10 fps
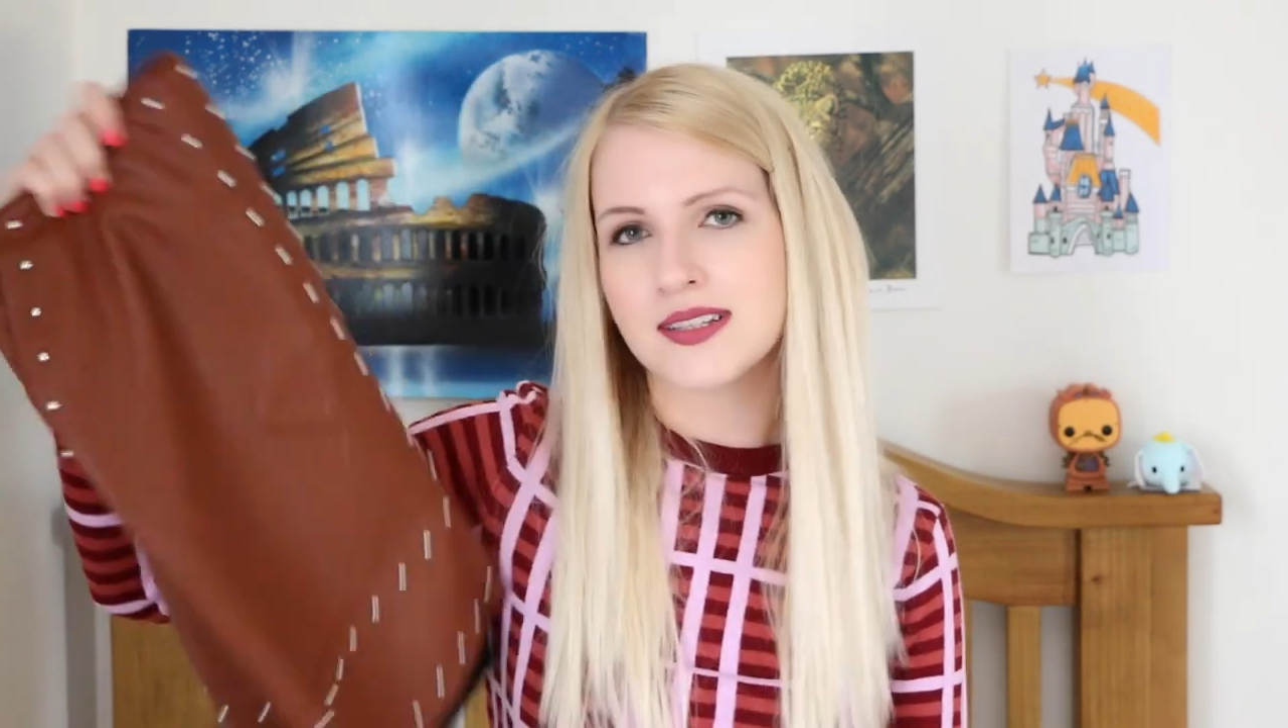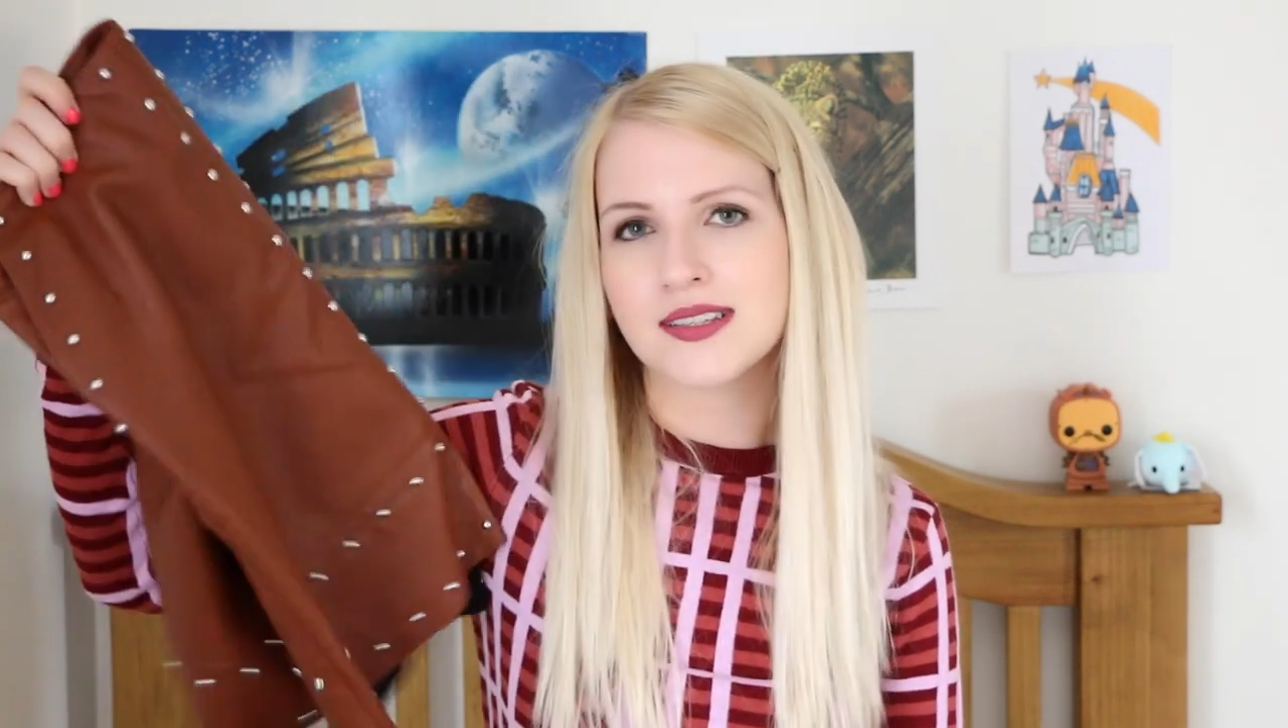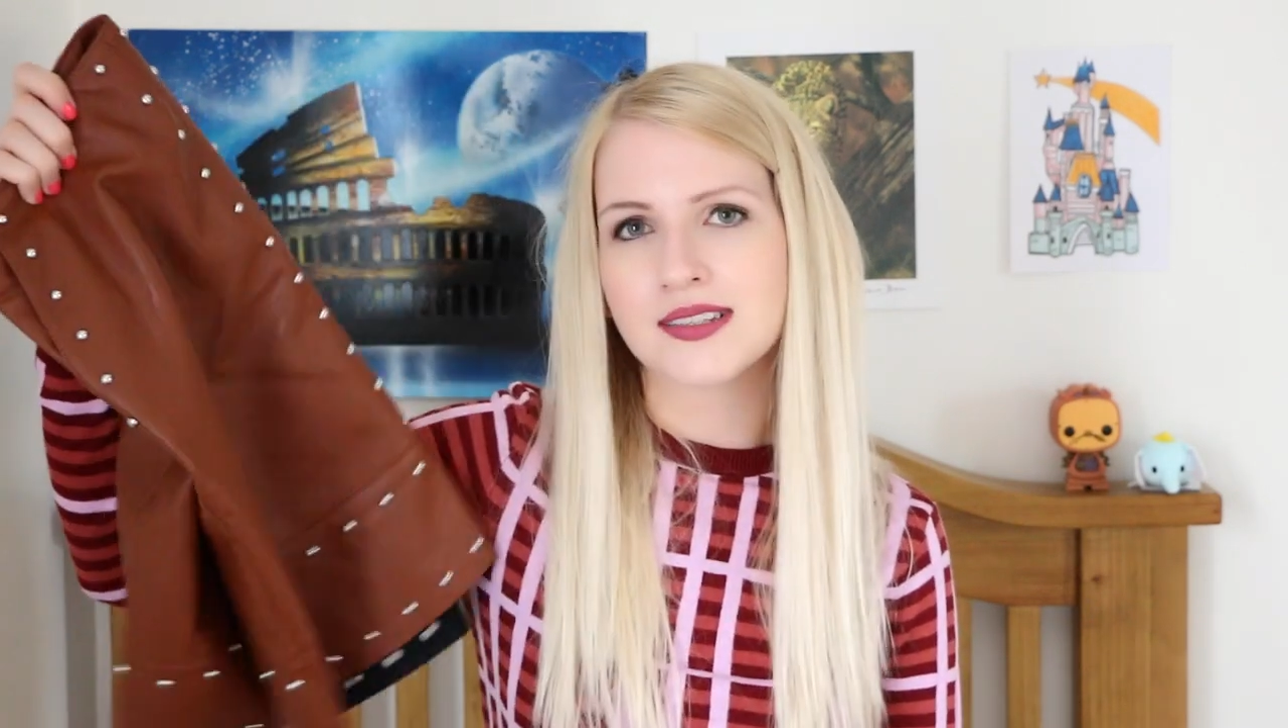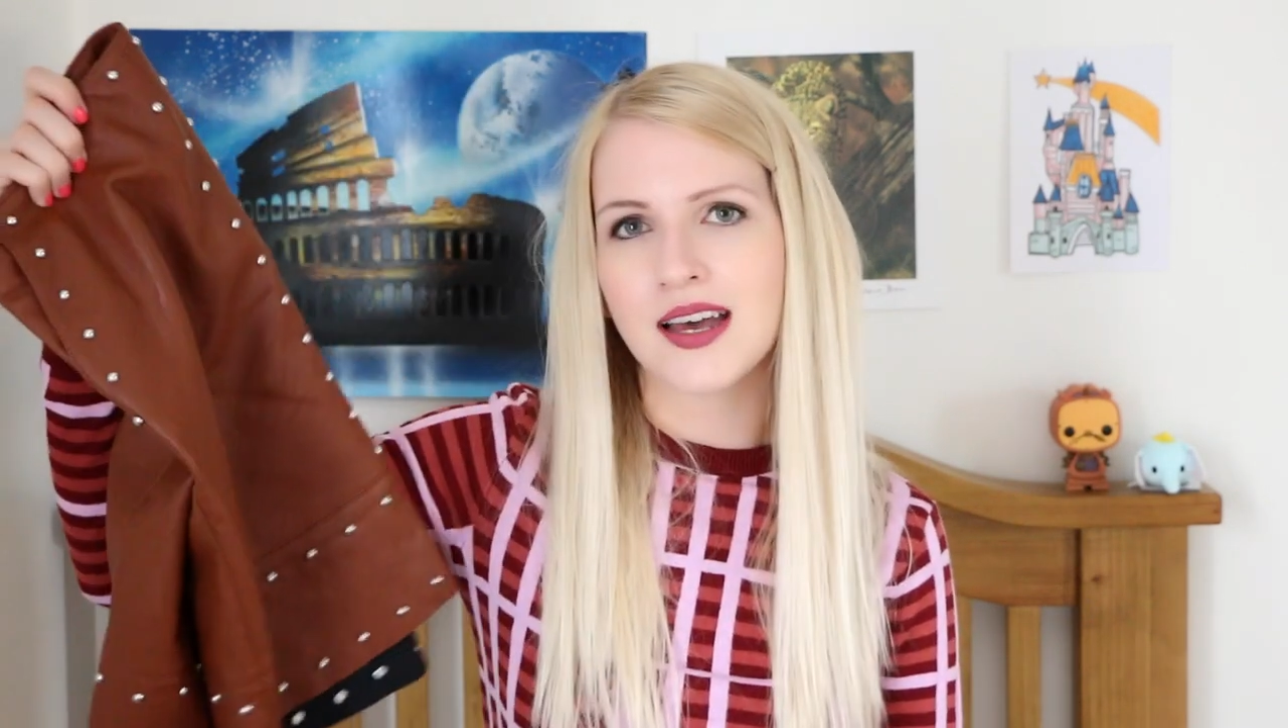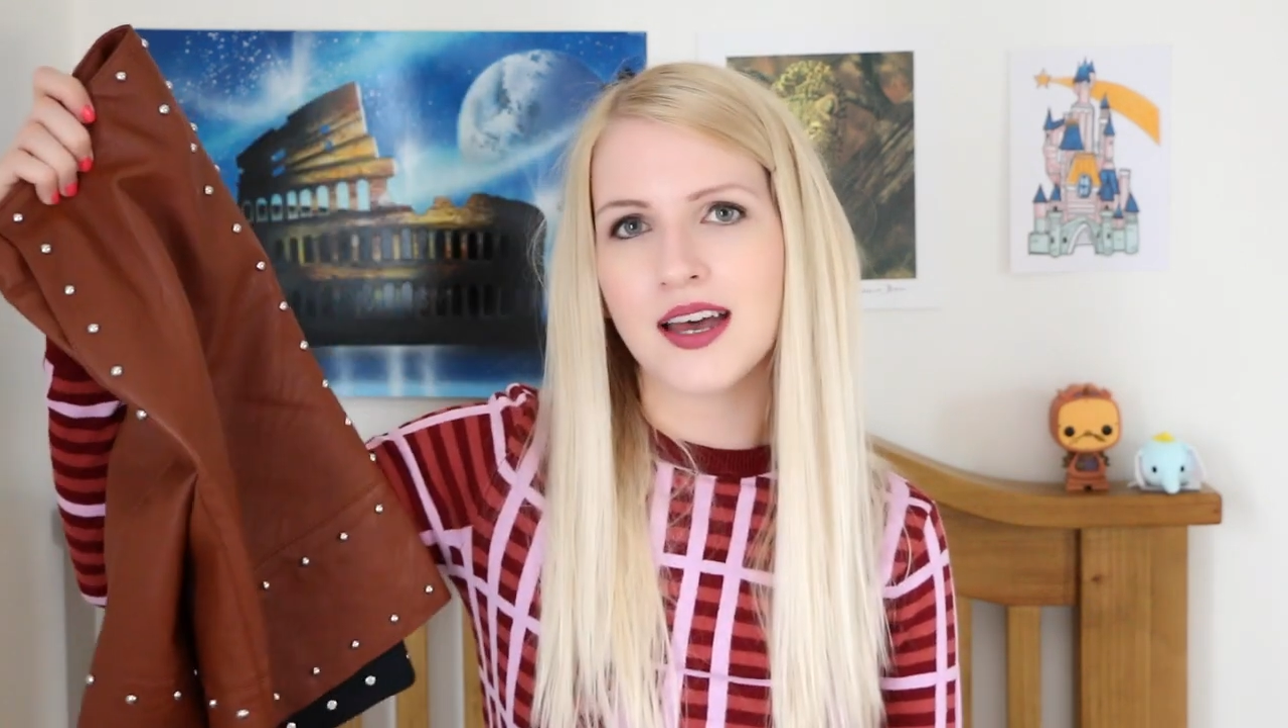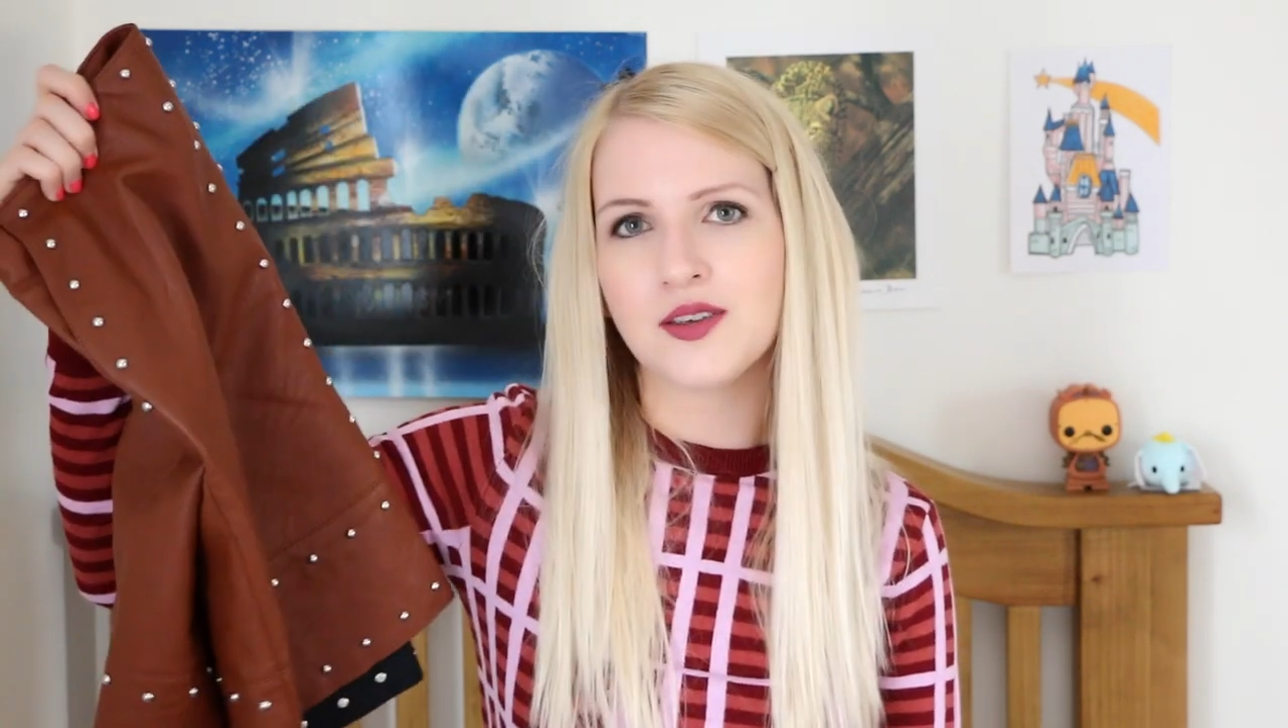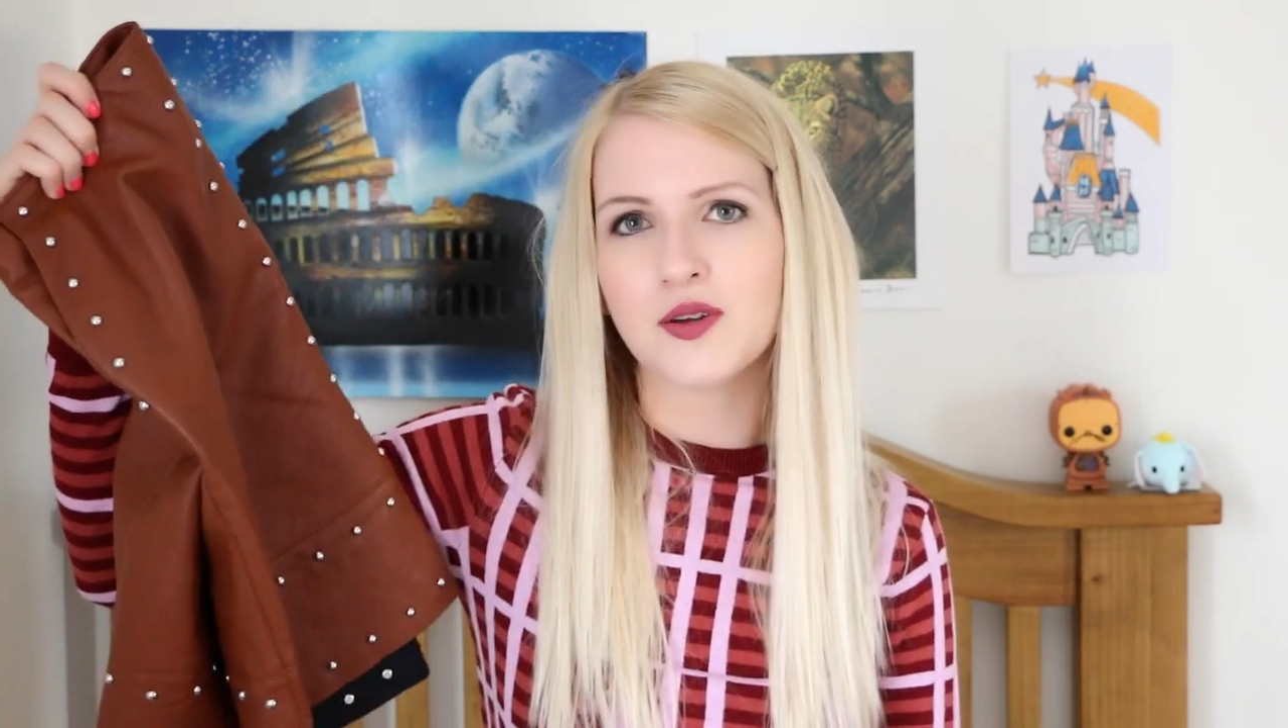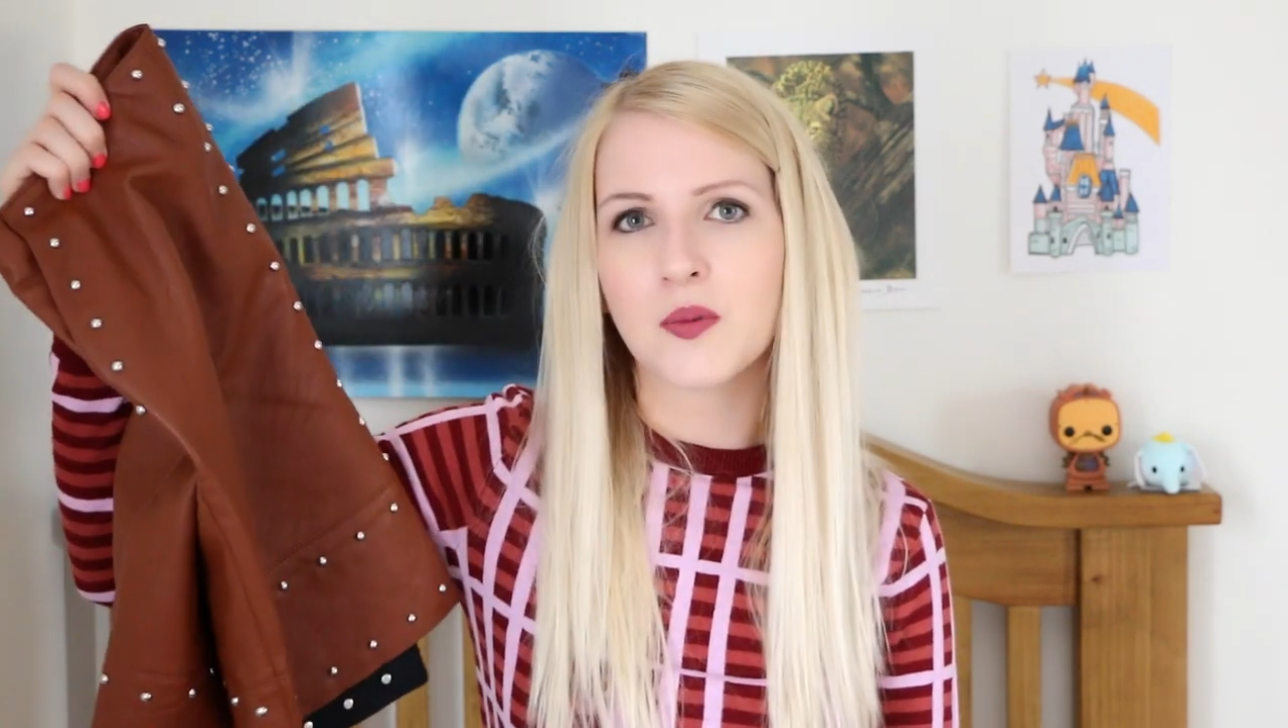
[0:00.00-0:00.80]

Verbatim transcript: it's a skirt you